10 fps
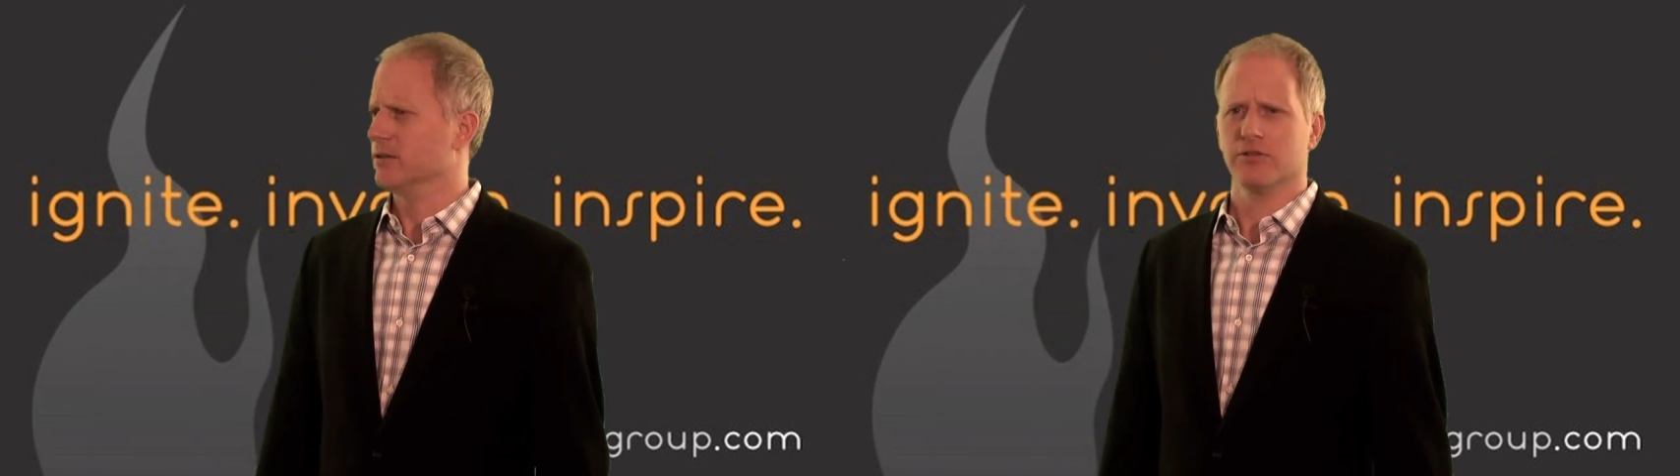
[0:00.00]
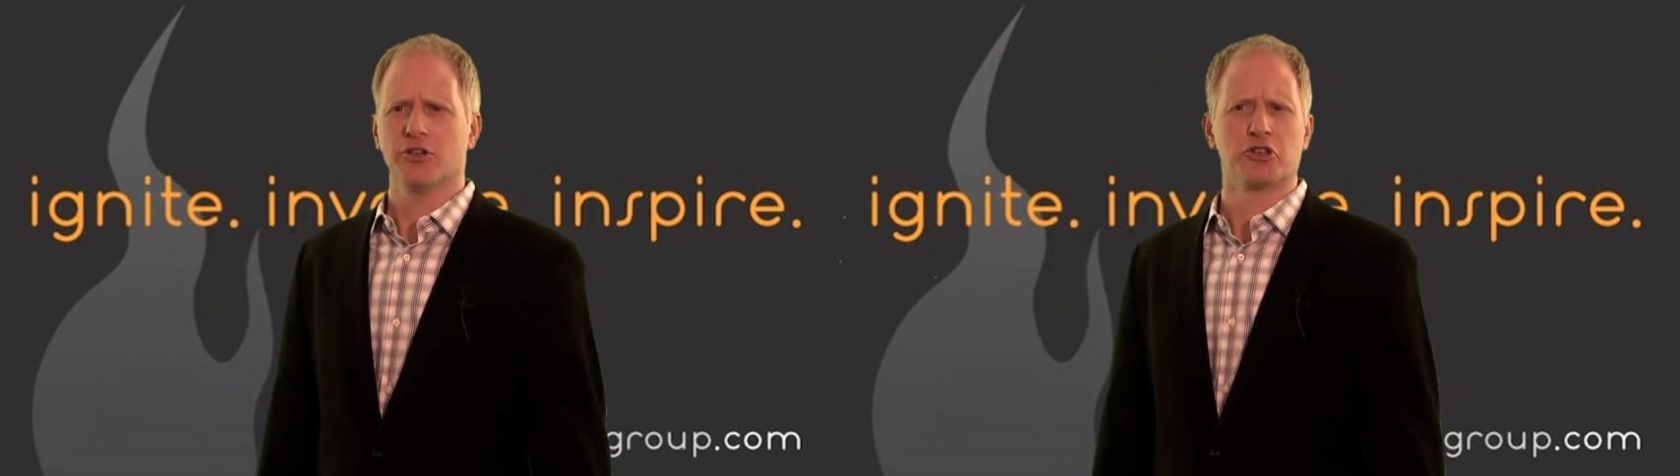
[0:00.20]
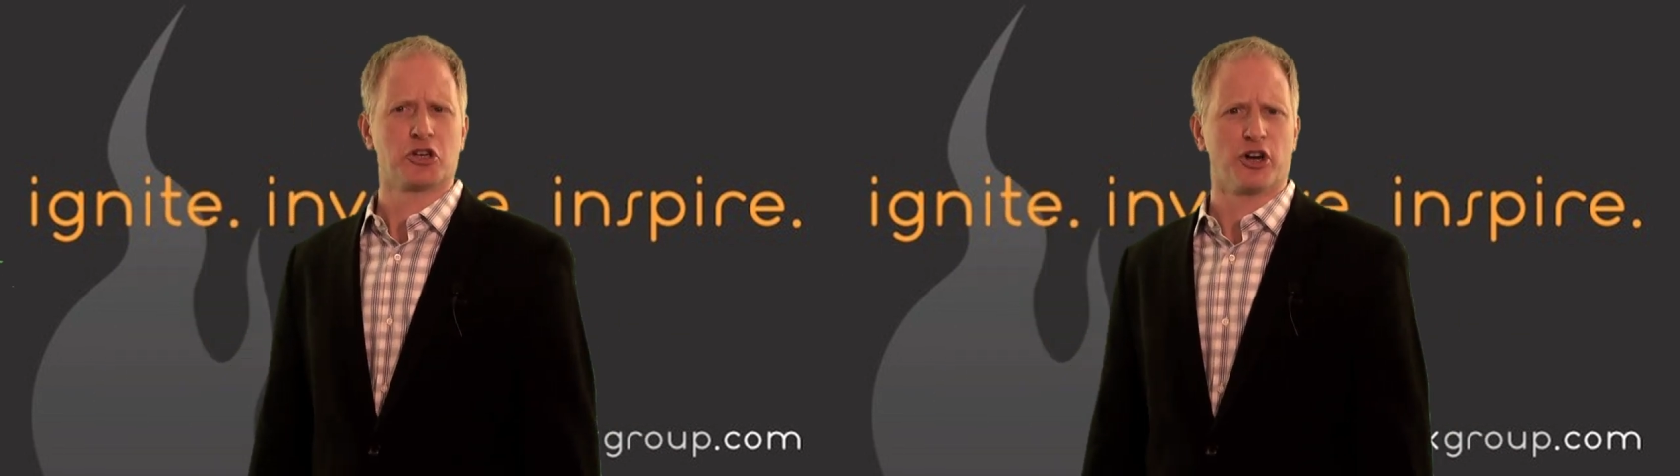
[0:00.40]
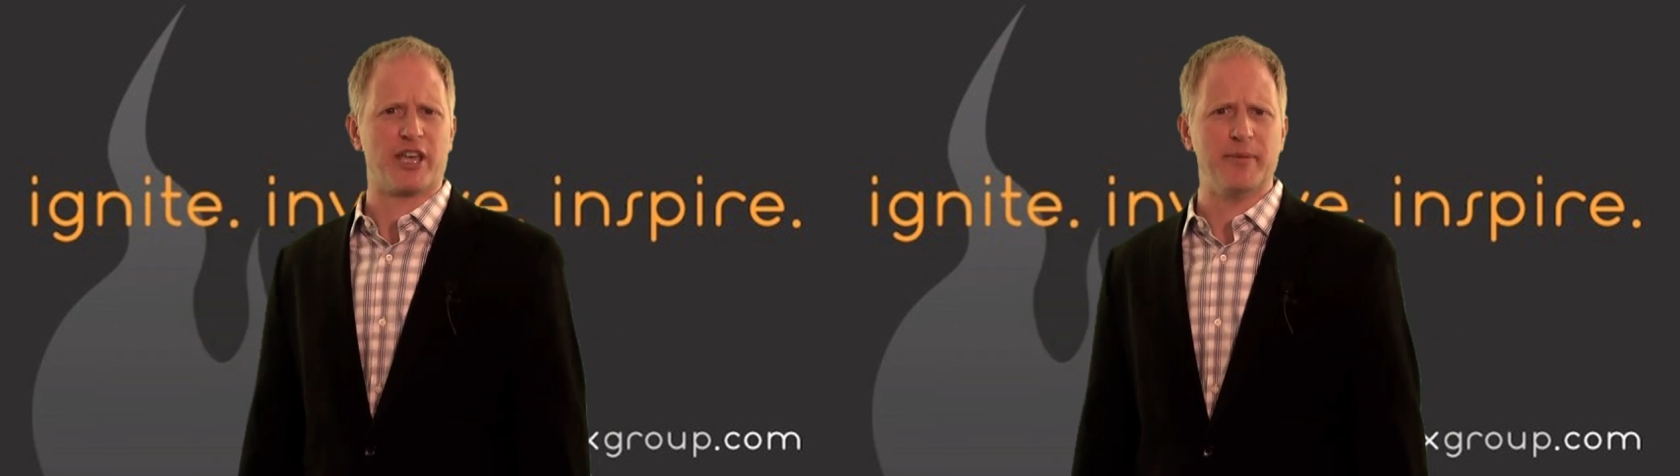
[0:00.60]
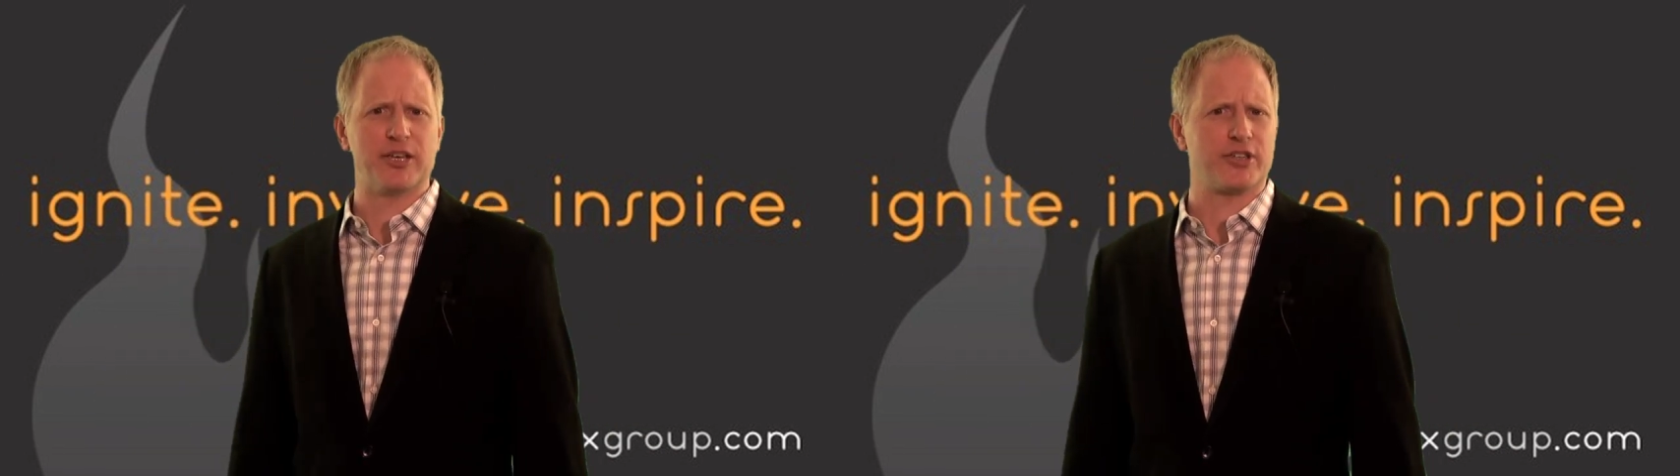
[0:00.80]
there's a cookie
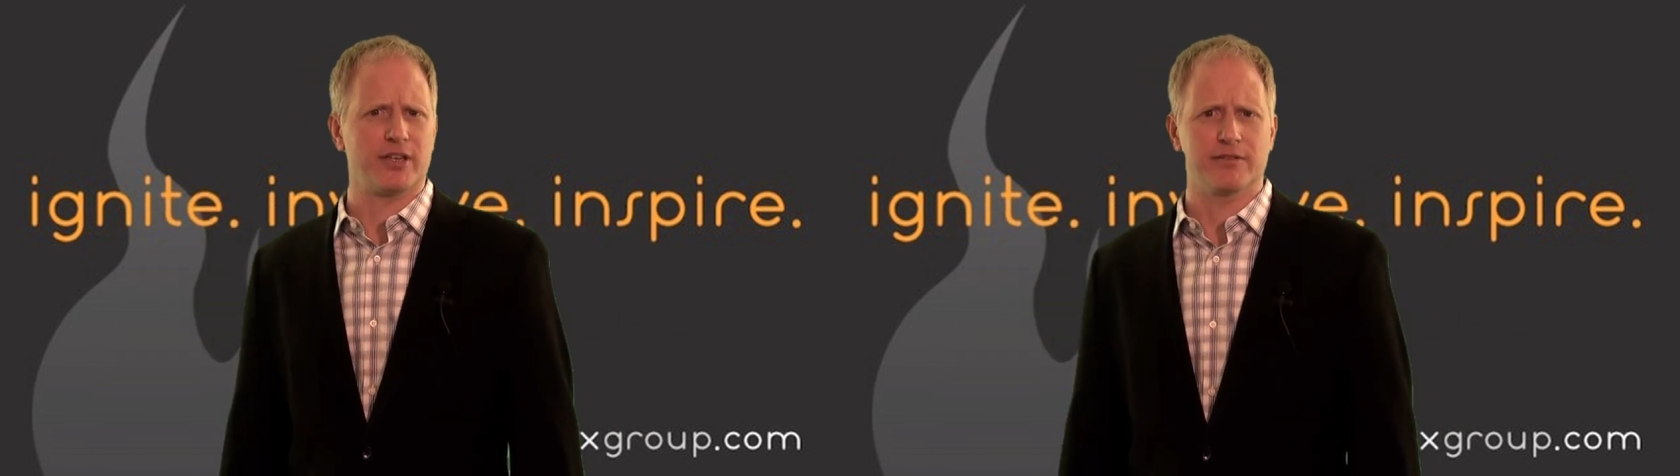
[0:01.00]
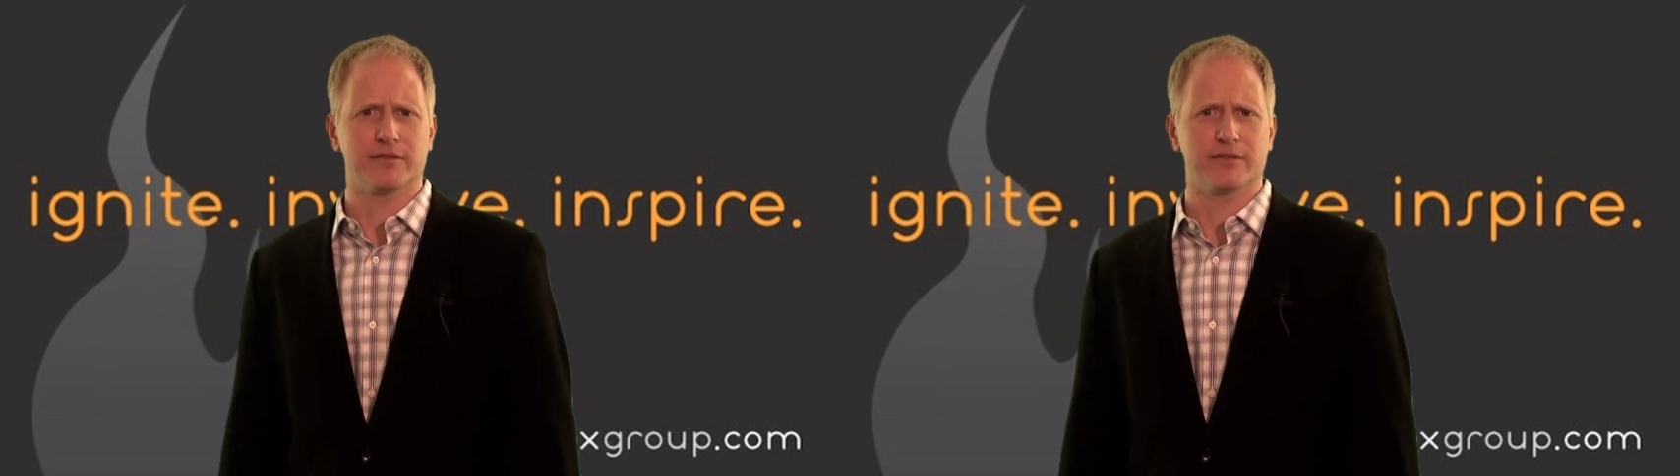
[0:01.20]
missing.